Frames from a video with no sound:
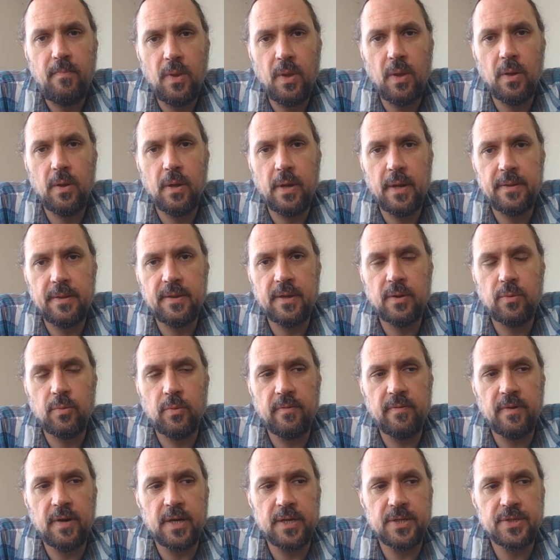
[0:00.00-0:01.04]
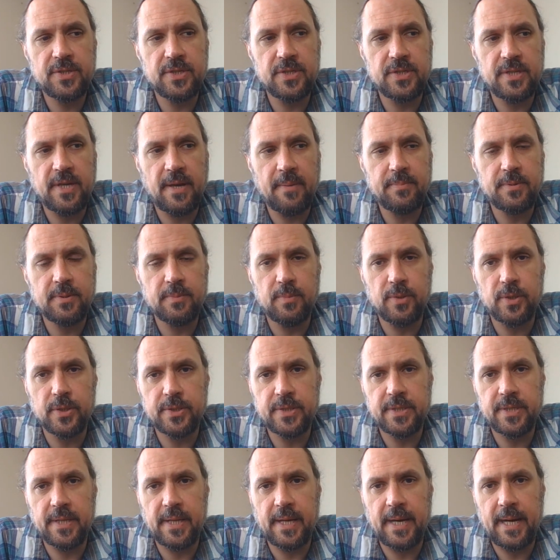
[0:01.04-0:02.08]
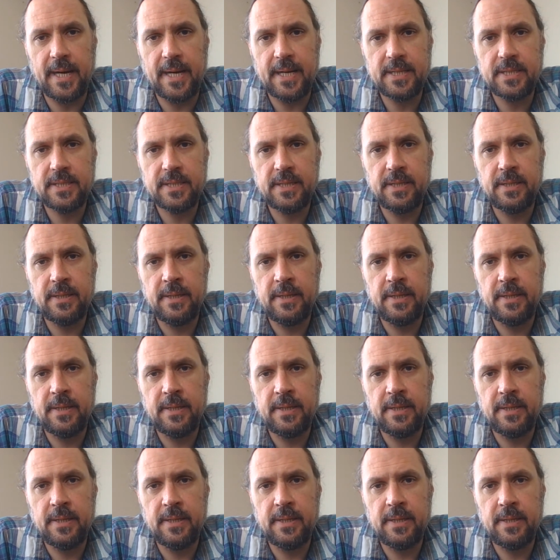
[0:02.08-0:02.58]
I think we're very susceptible to that.